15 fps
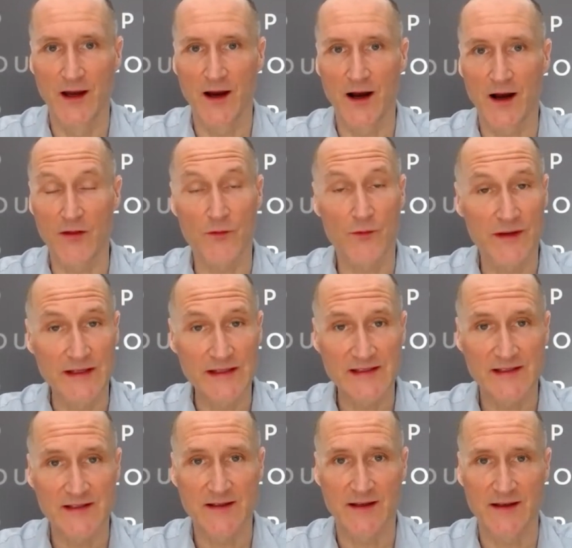Uh, the
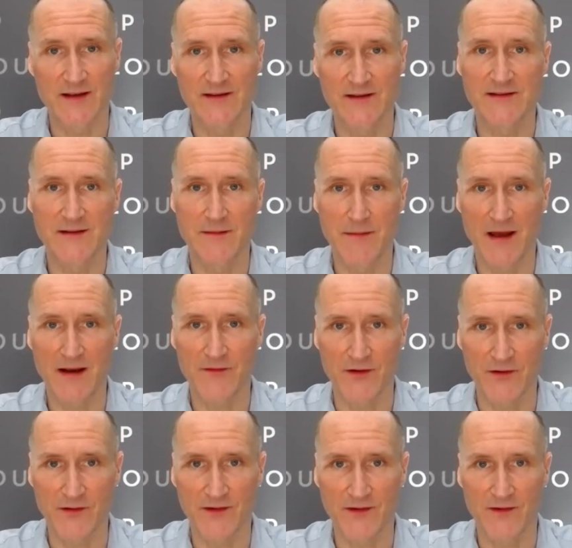reason is the
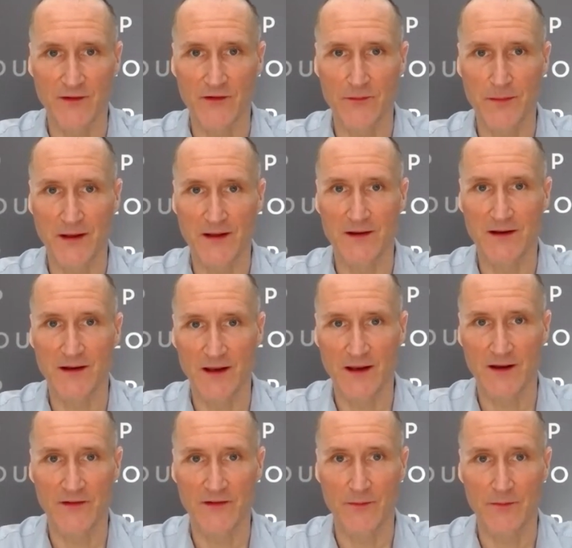metaverse, and there's been
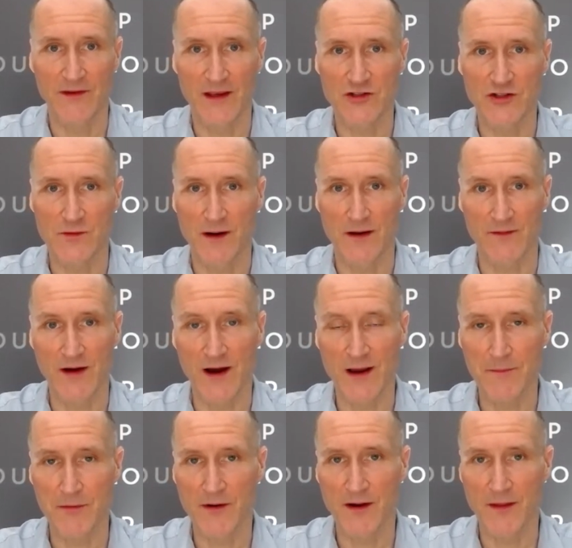a substantial amount of
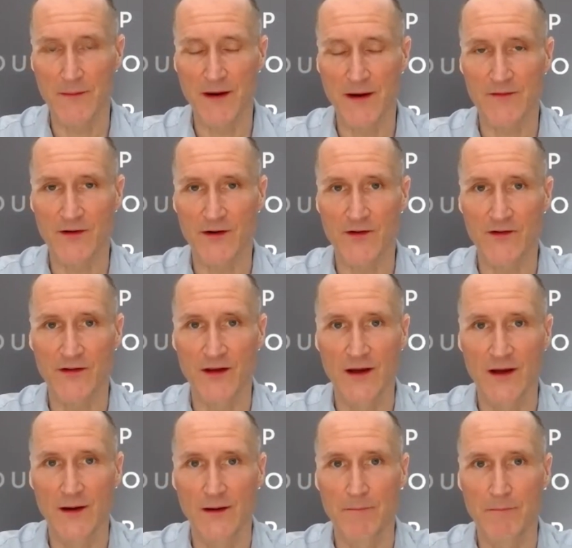hype around the metaverse
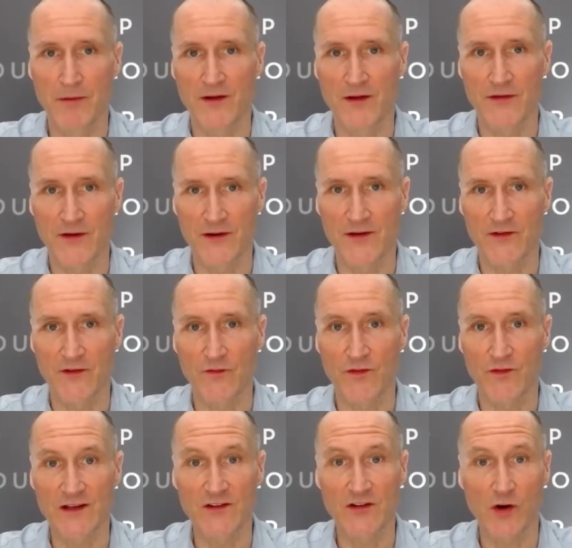but there is a
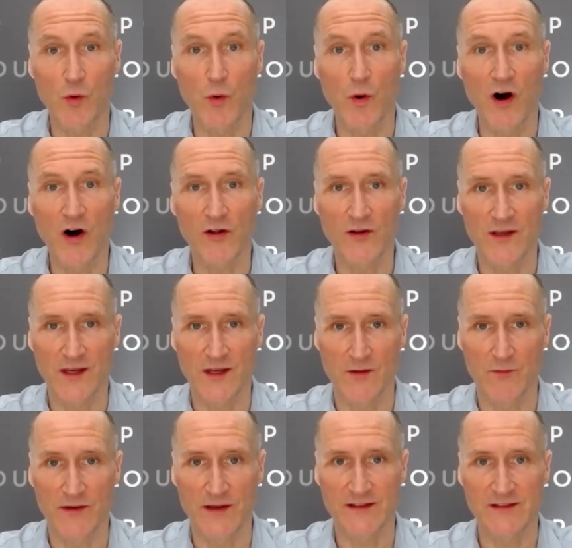flight to quality
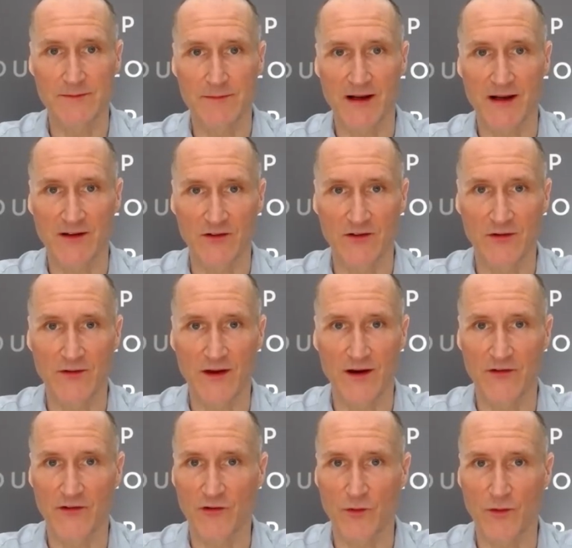we expect in
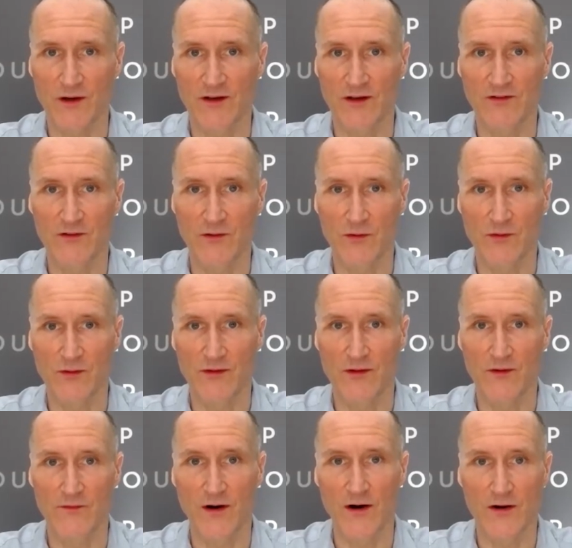2022. The
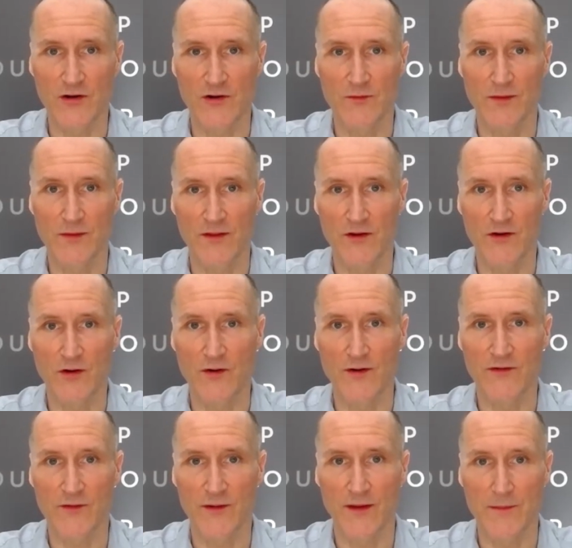volume, the
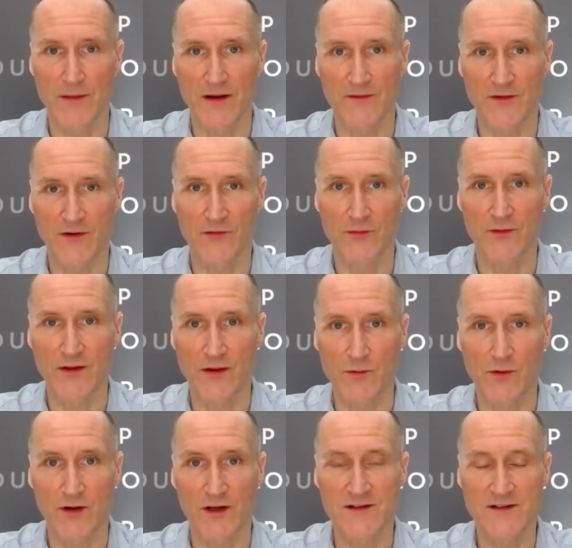noise around the metaverse, we think
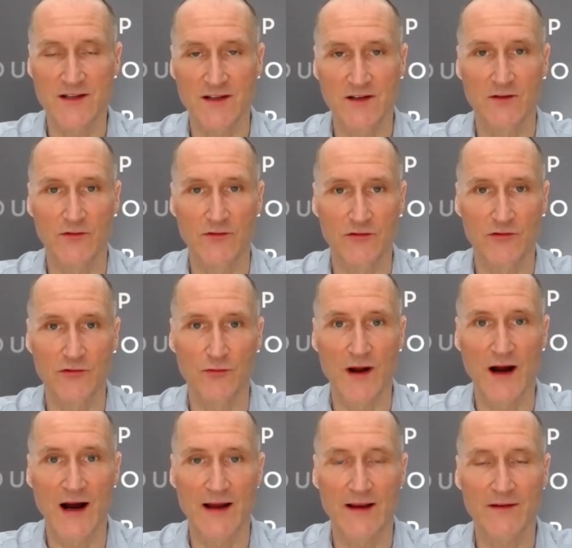will continue to
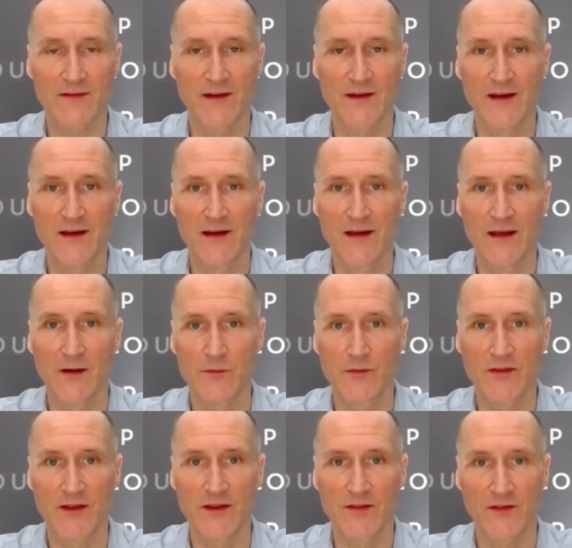rise, and we
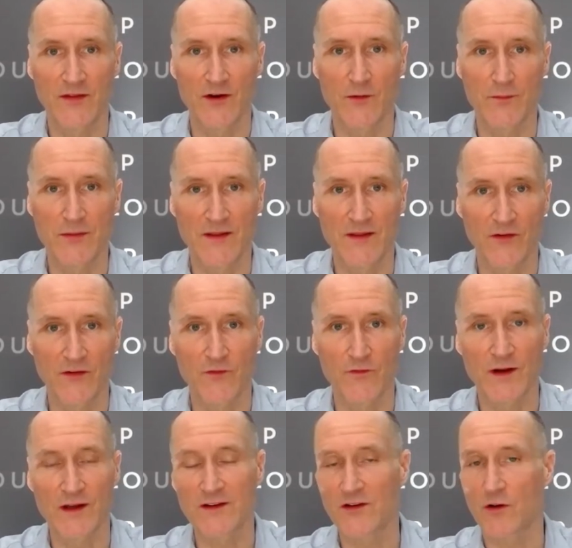think that there'll be this
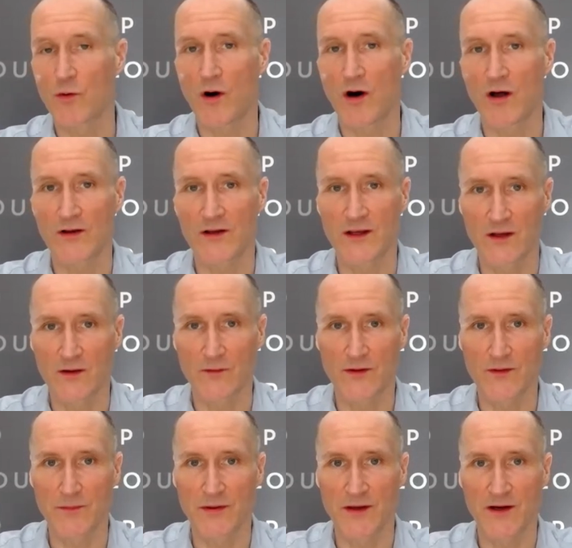flight to quality
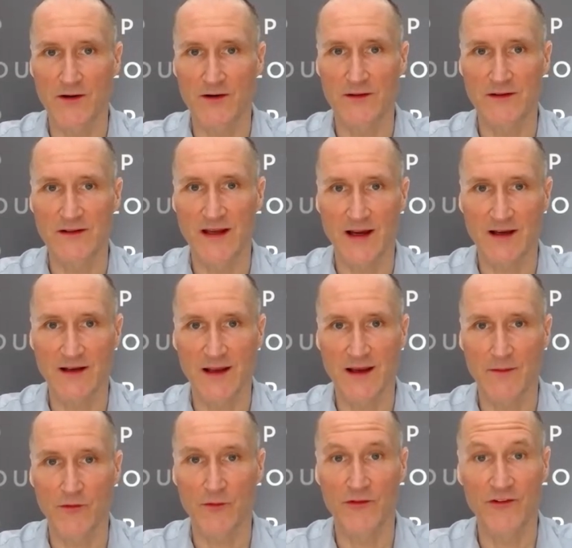with bigger tech
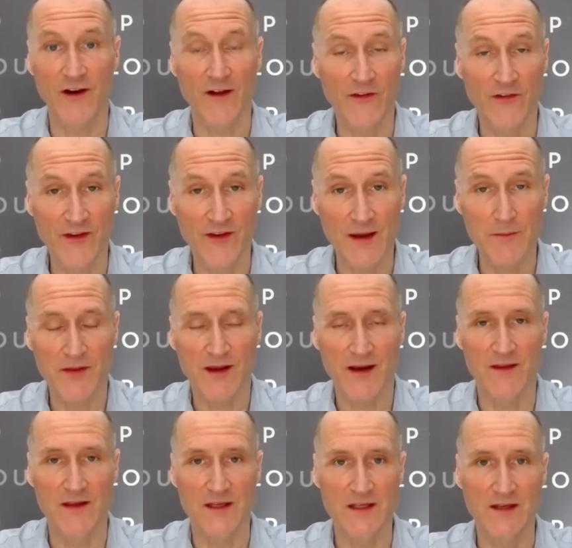names. We saw the same thing in
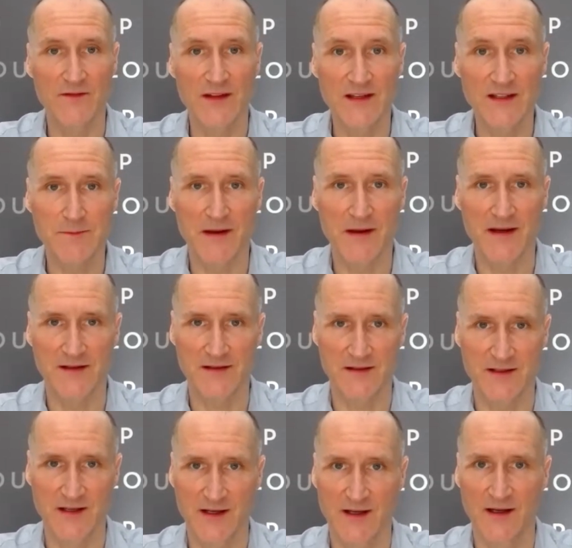the EV
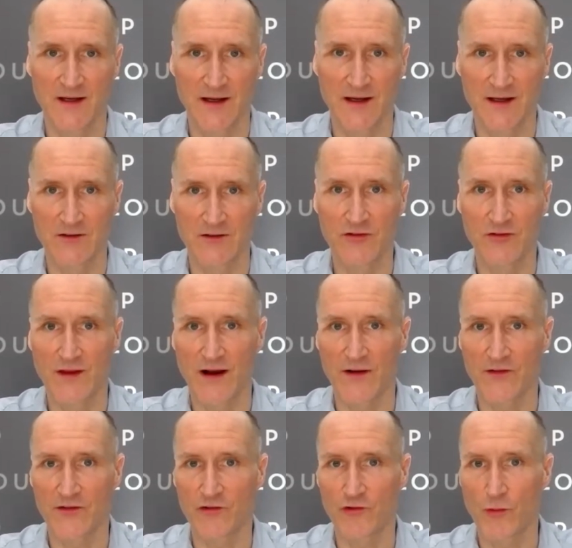space in
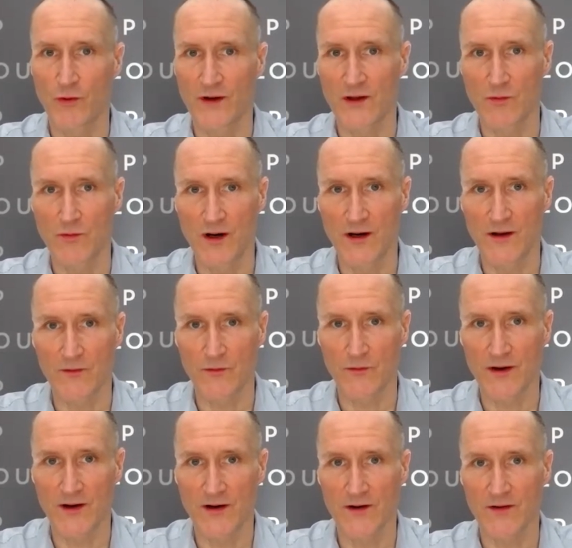2021,
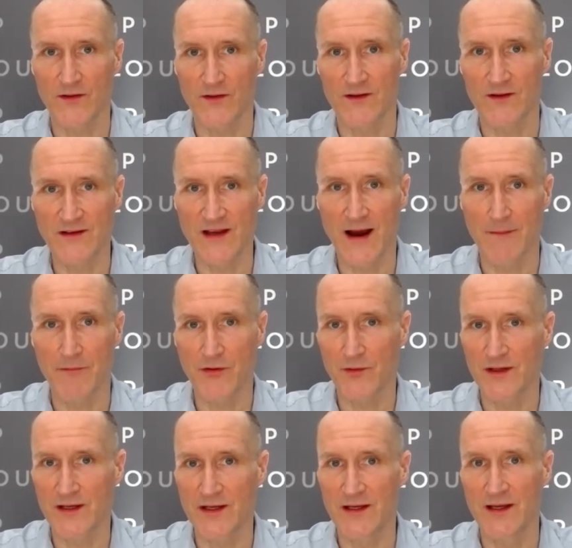where the top
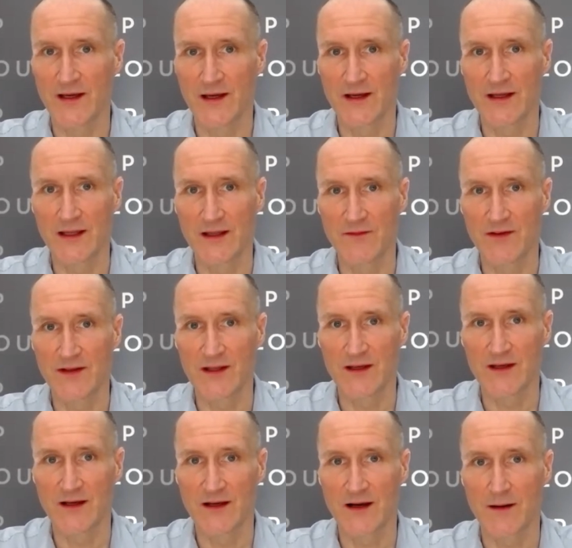three
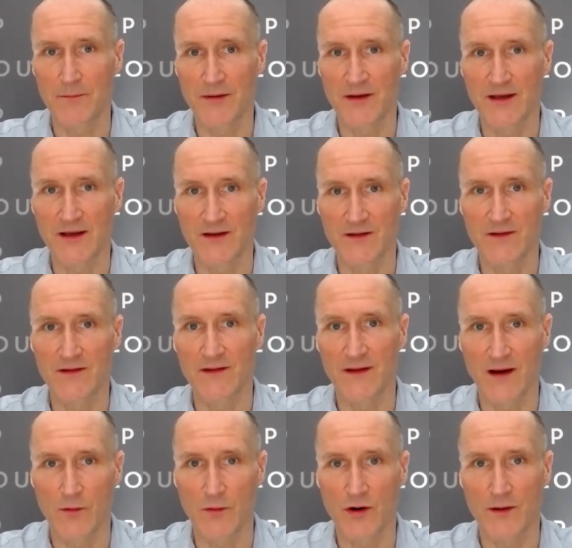EV companies
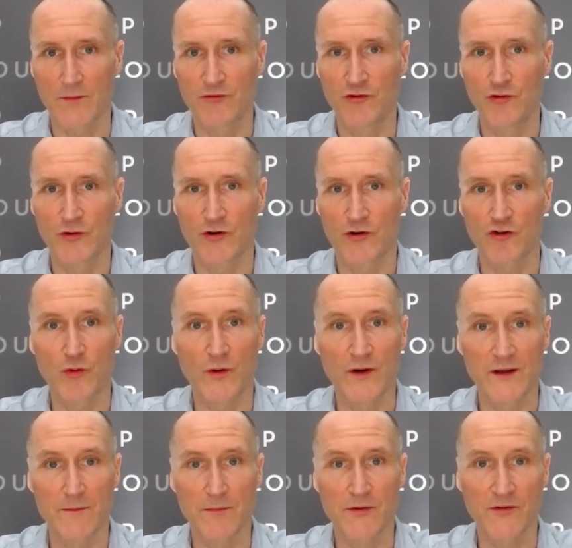uh, were up
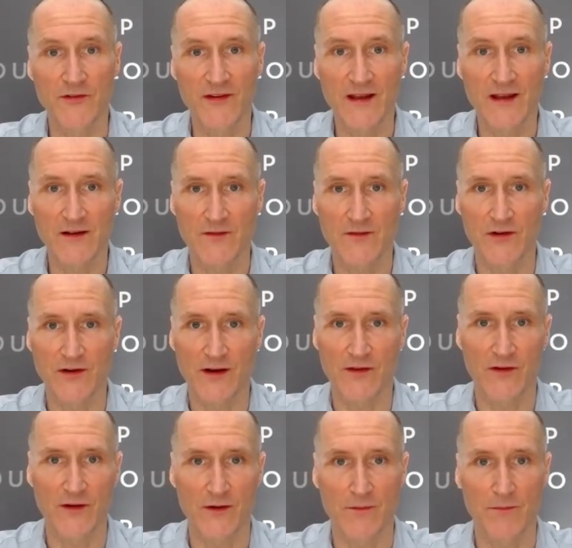220% if you look at
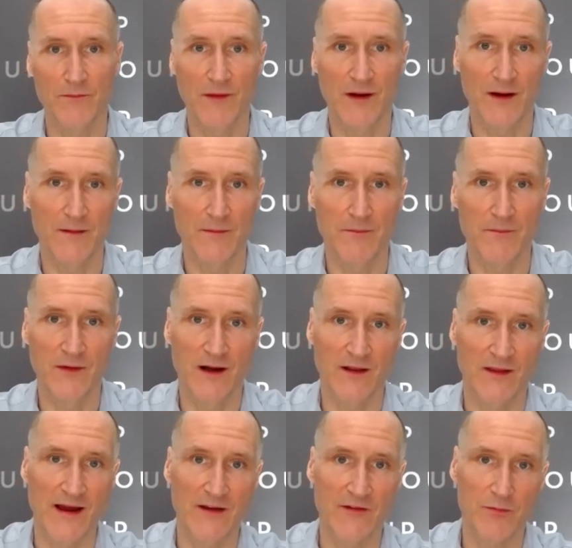their uh, uh,
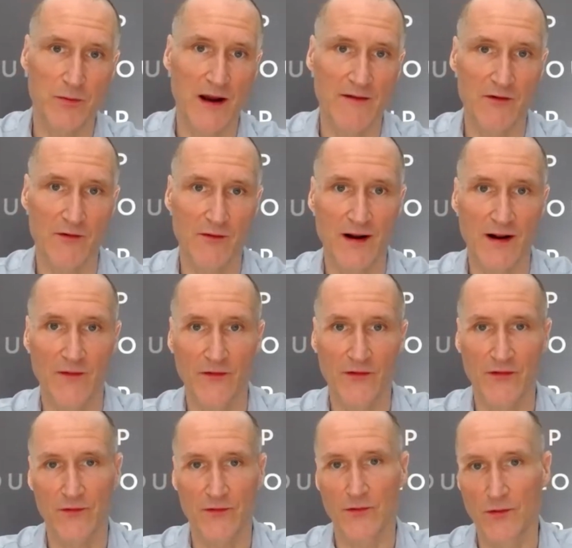last private rounds
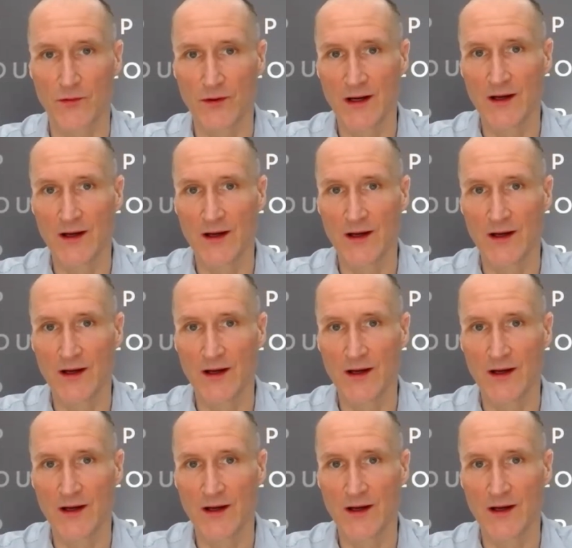through